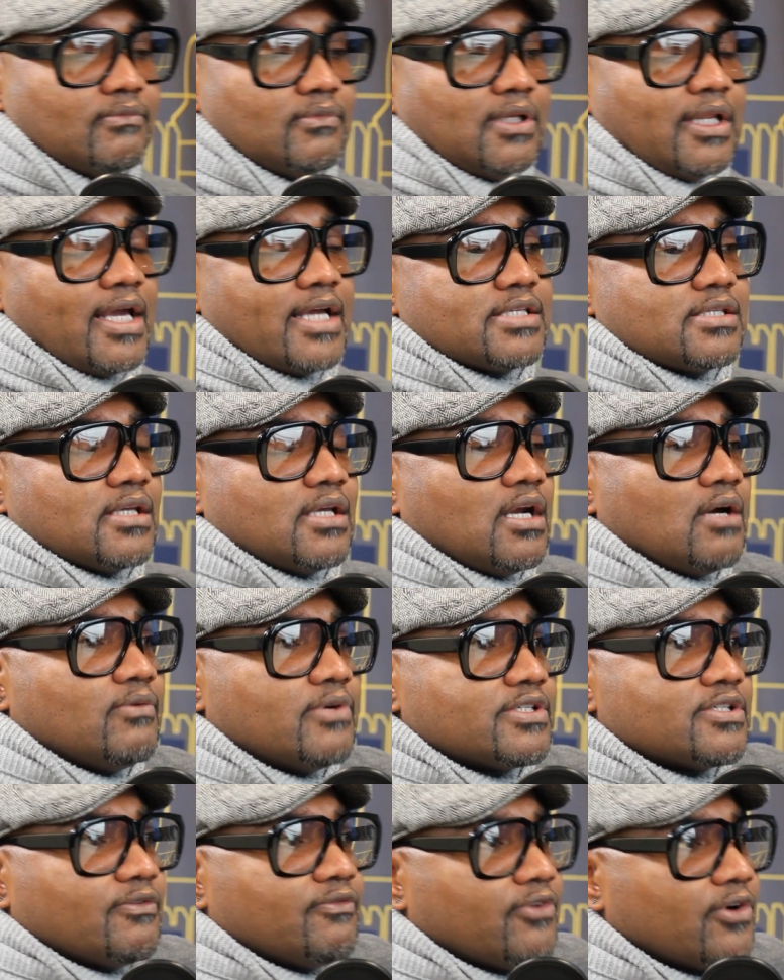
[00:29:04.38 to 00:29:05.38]
Last night I
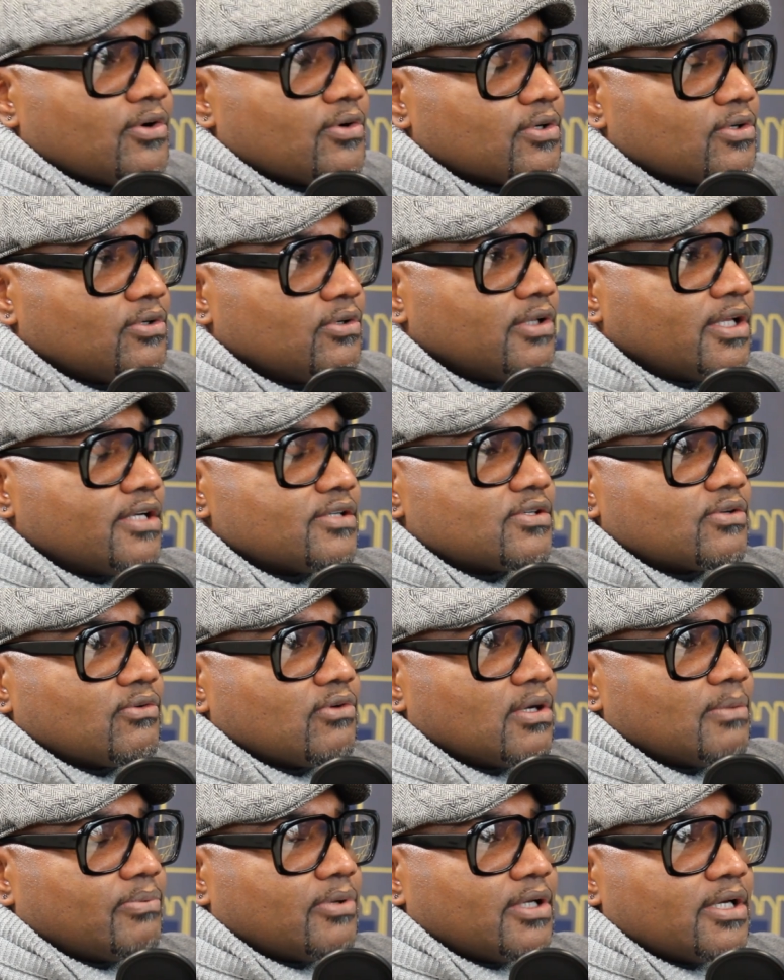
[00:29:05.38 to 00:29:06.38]
went to Vertical. That was a
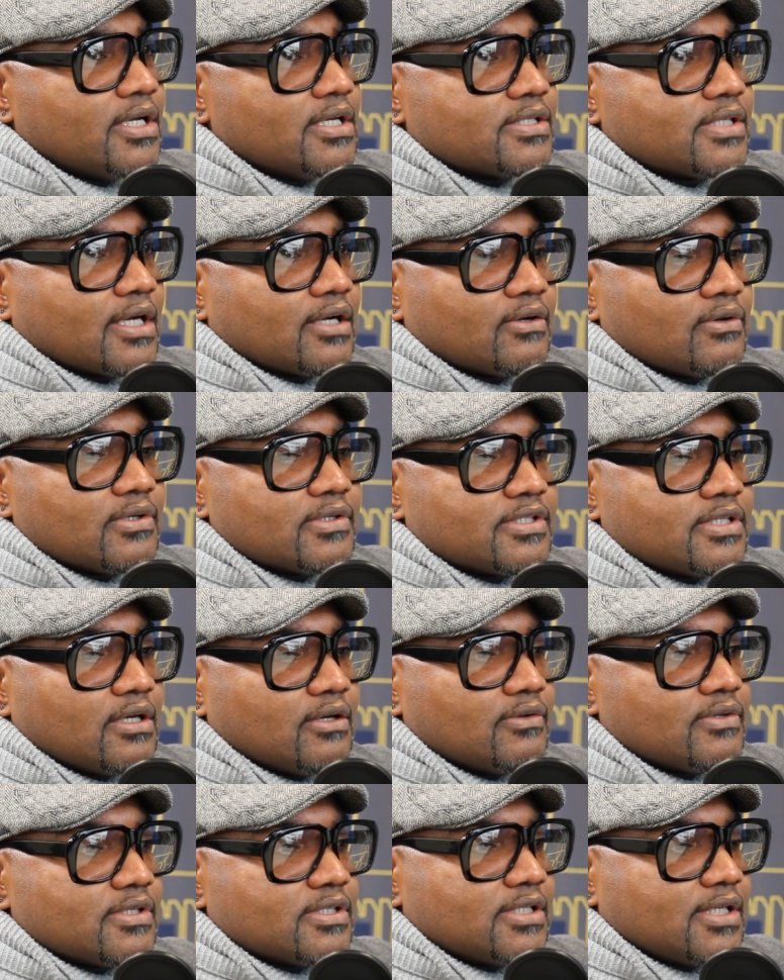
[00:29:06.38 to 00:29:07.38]
great place. I go to
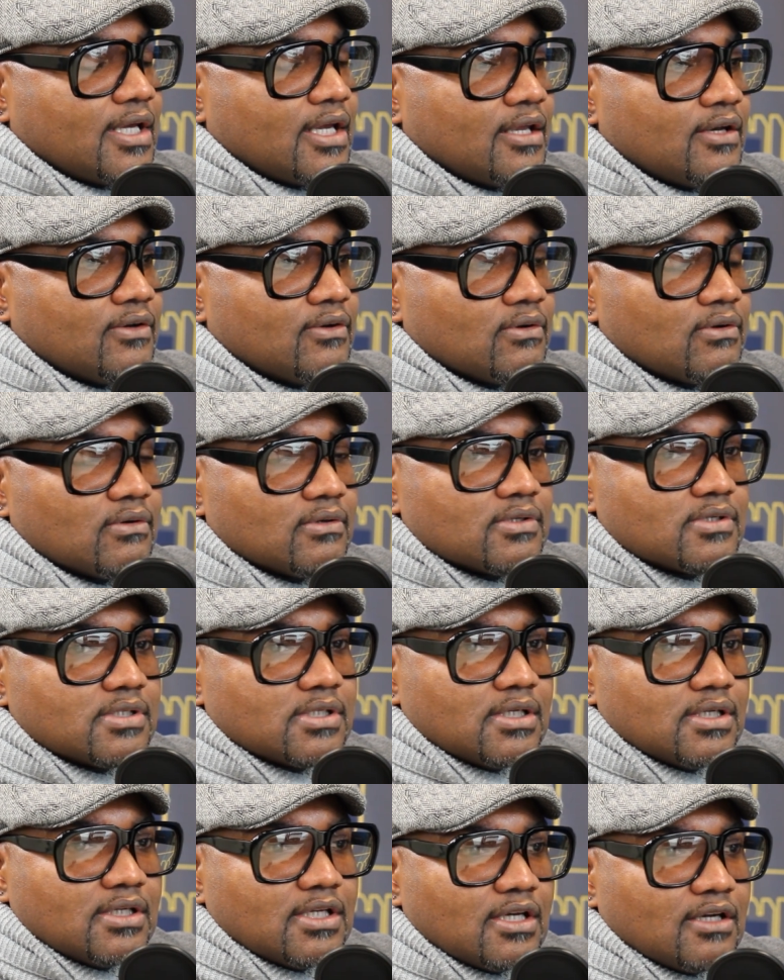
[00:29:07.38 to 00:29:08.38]
Selden Standard,
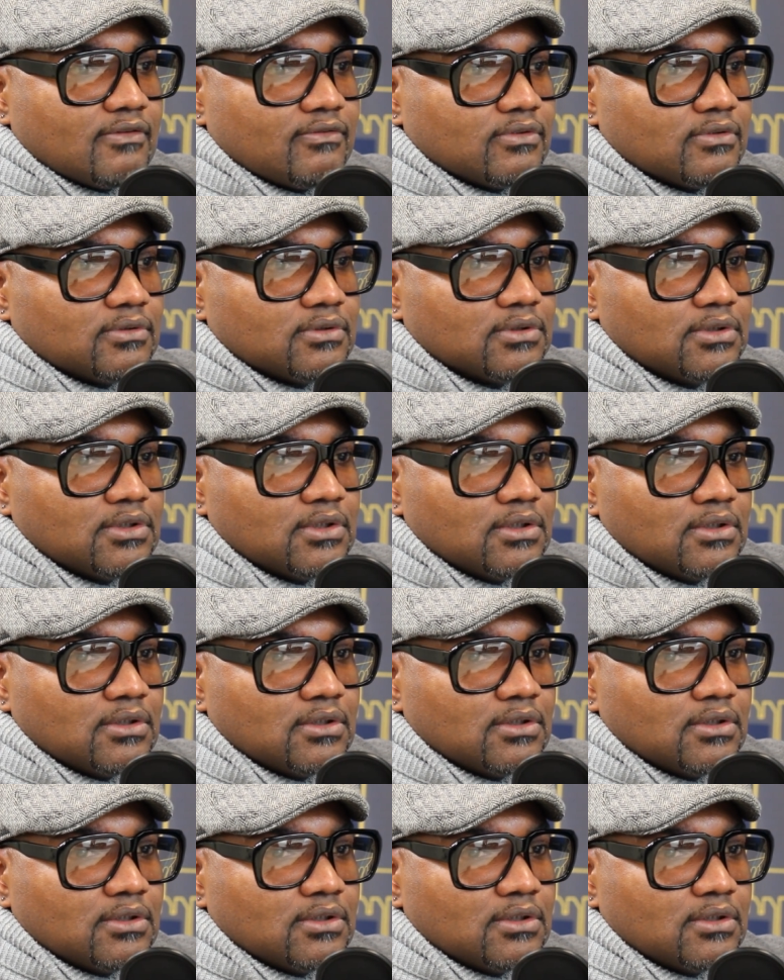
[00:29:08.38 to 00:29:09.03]
She Devil.